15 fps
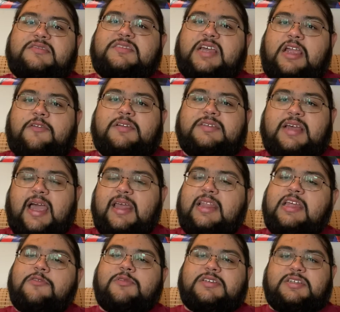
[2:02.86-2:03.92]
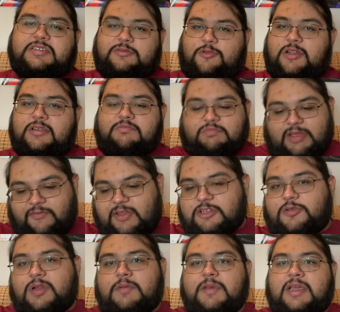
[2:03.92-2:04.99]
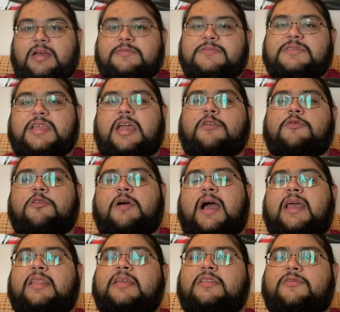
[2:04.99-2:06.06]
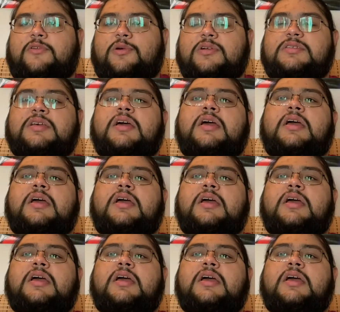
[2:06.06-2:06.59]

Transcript: Cyrus Island, which is what eventually becomes Tenro Island, of course,